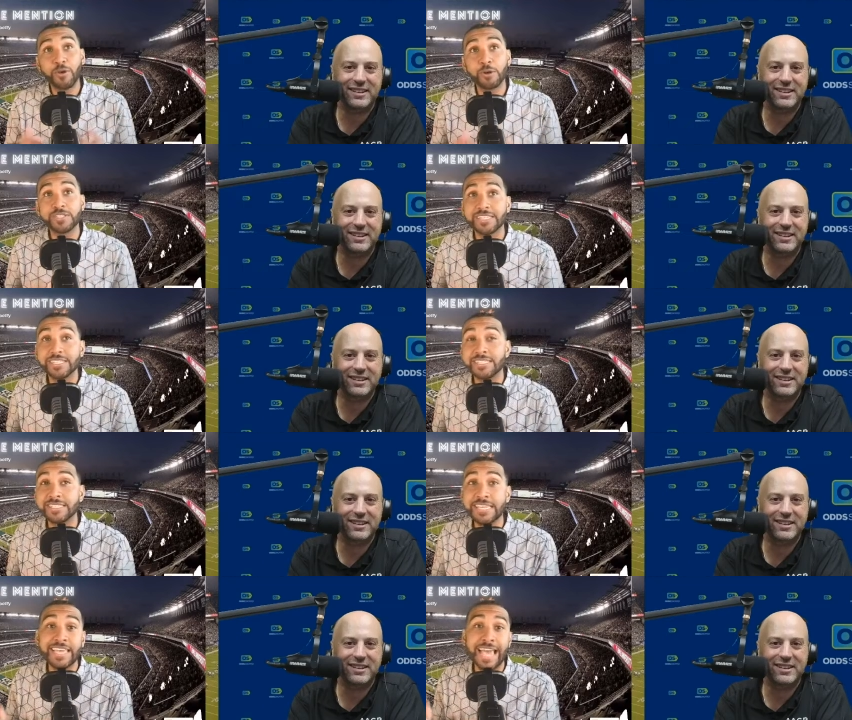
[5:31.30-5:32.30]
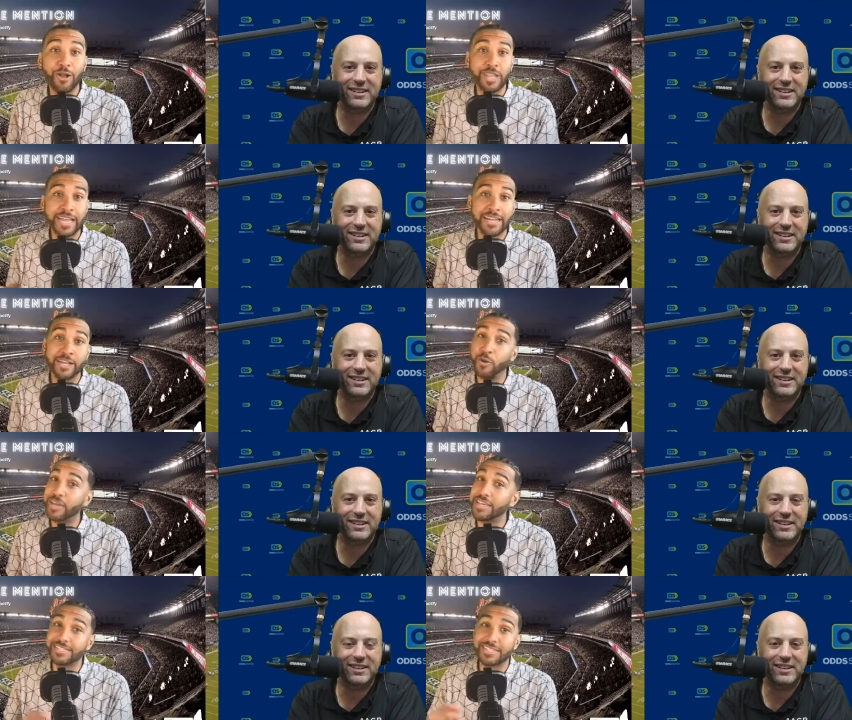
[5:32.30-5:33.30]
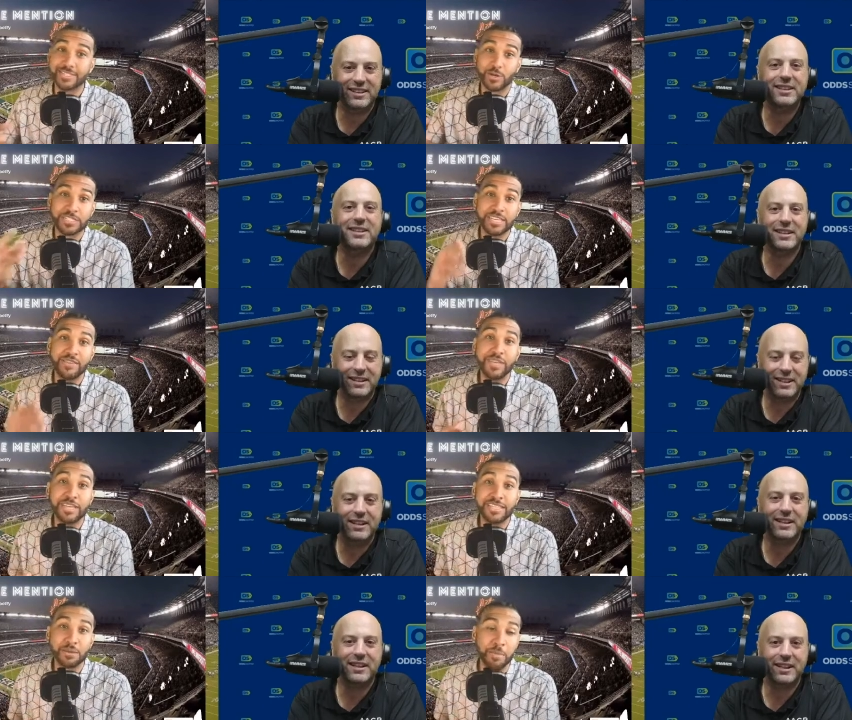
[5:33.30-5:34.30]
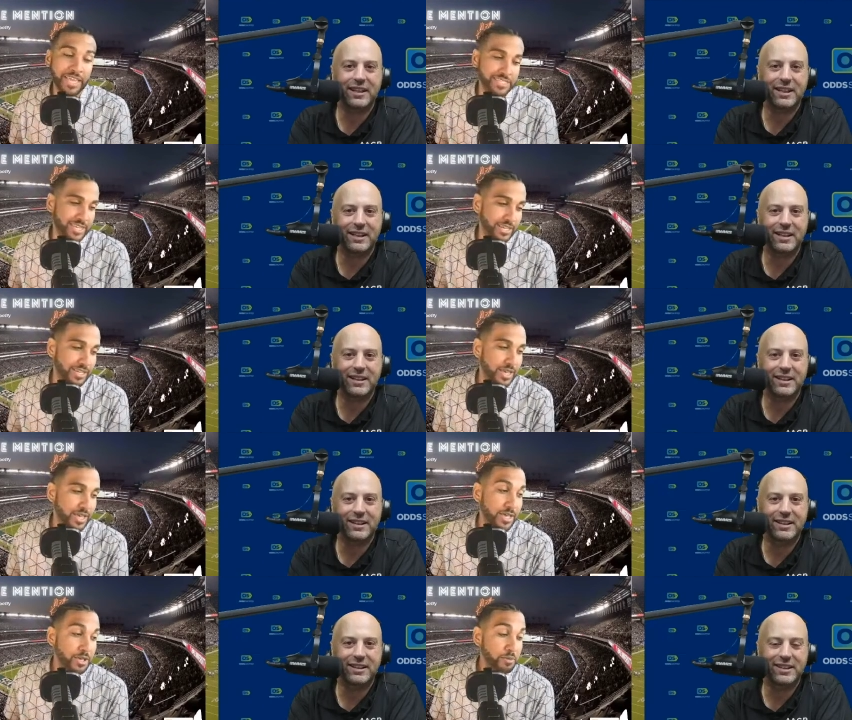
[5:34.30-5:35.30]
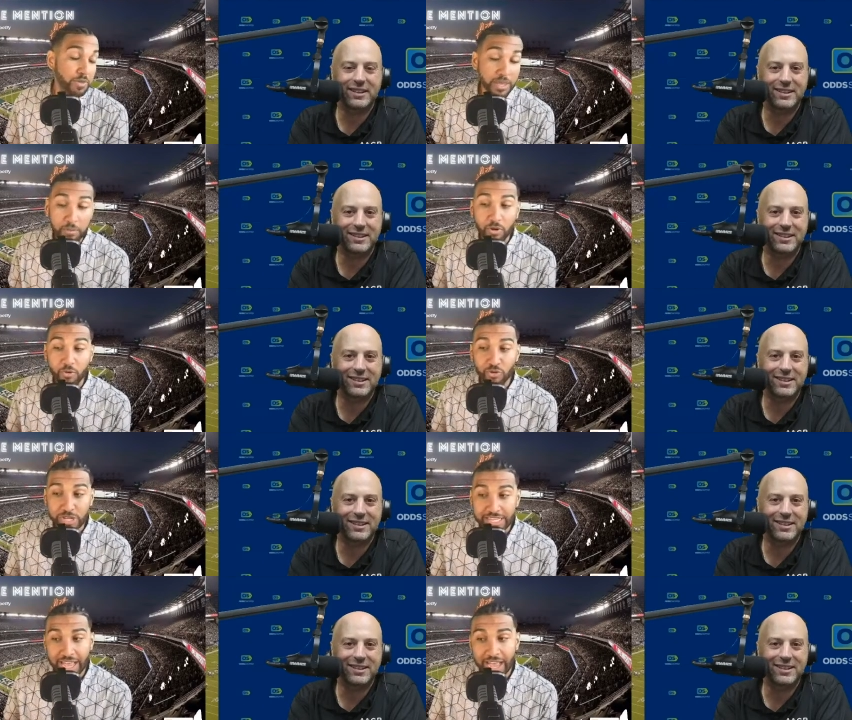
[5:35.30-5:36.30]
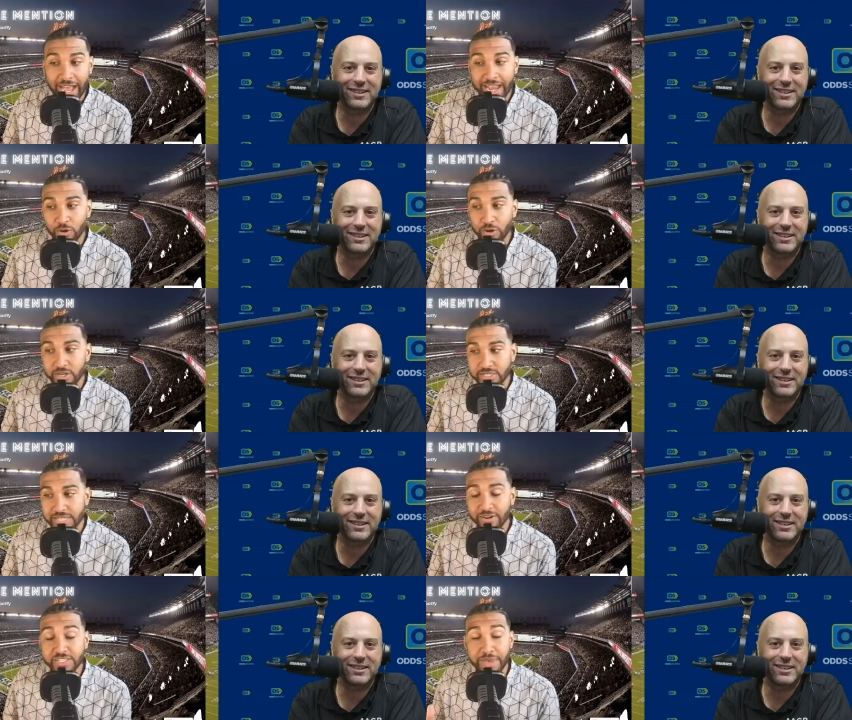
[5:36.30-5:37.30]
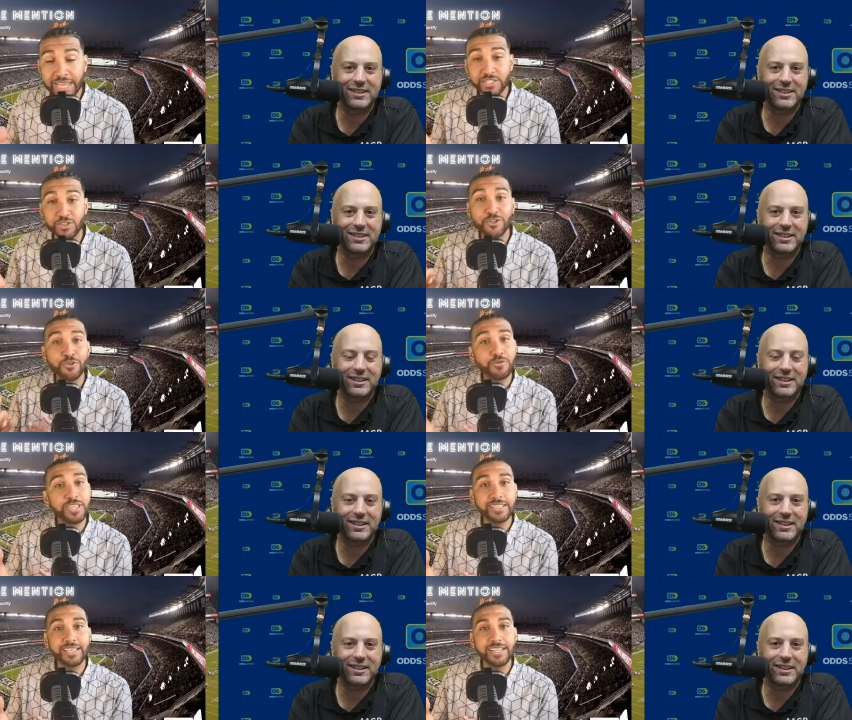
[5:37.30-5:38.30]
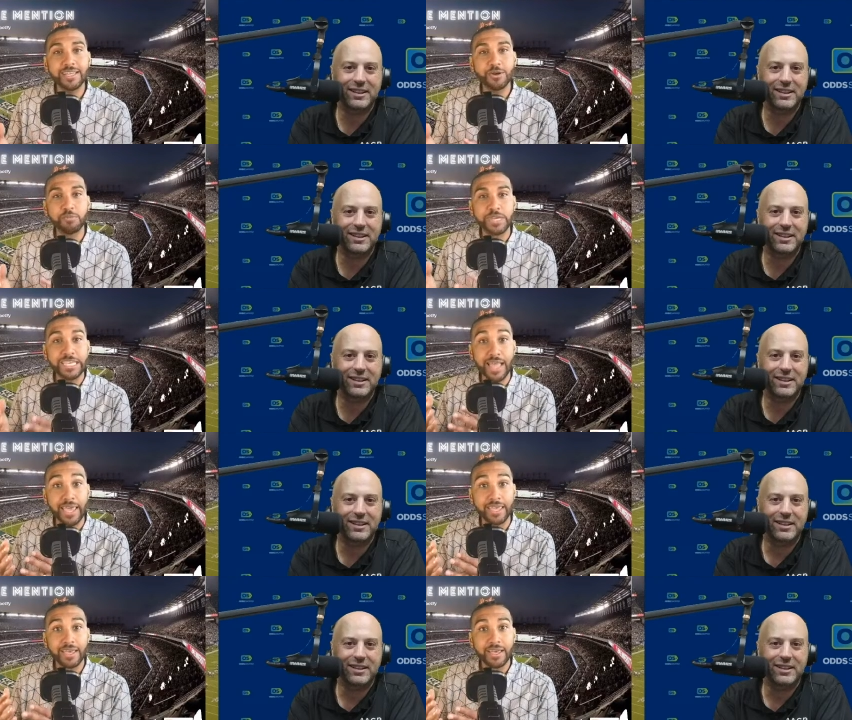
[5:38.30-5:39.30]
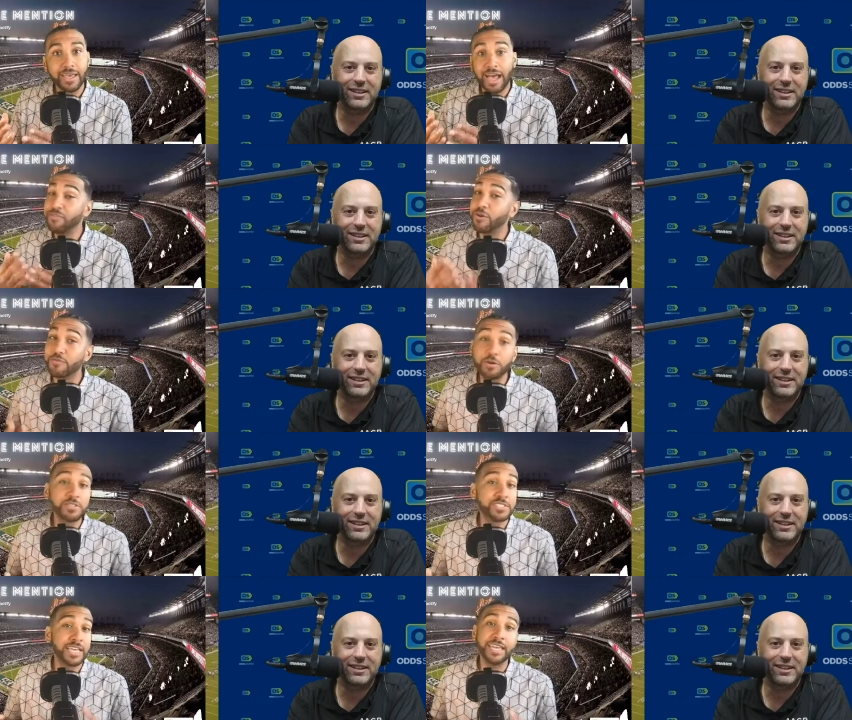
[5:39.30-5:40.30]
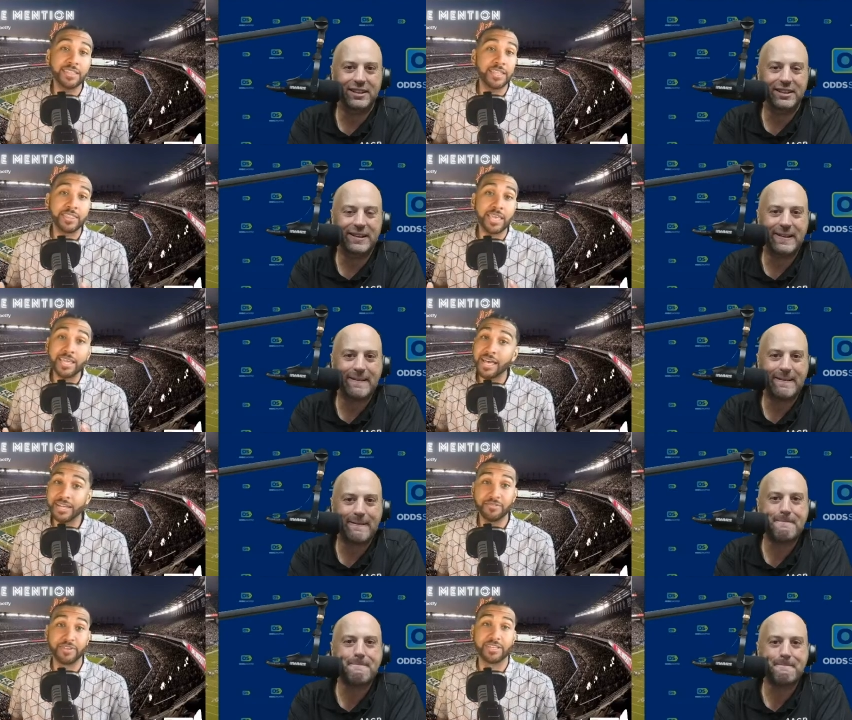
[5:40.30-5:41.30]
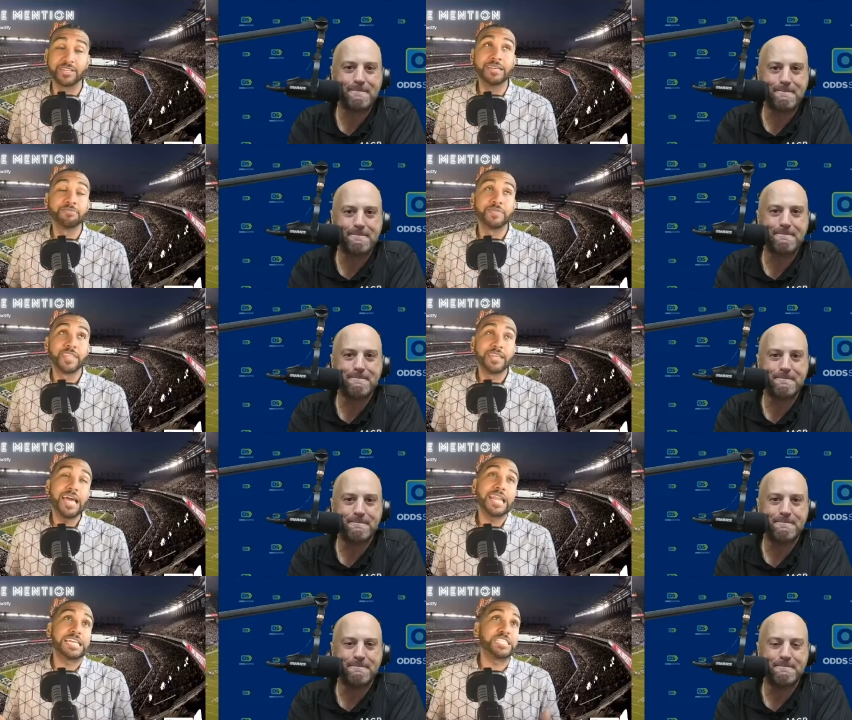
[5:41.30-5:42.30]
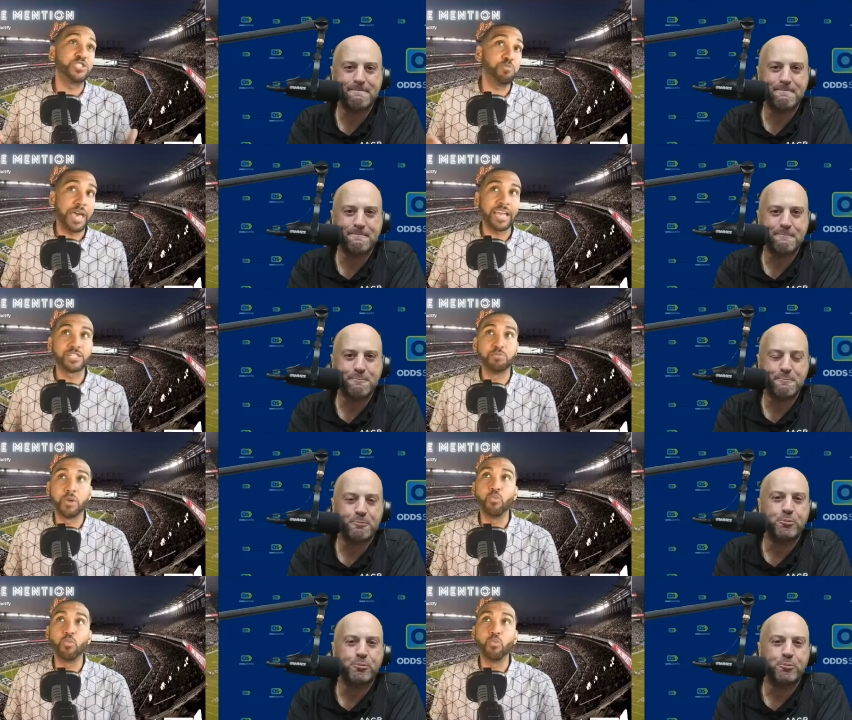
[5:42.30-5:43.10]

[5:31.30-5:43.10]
Speaker 1: folks get to see how lightning quick he is because on TV he's amazing people are really high on Tyrese Maxey. Do you think that he'll be like, I've heard folks saying that they kind of not expect, but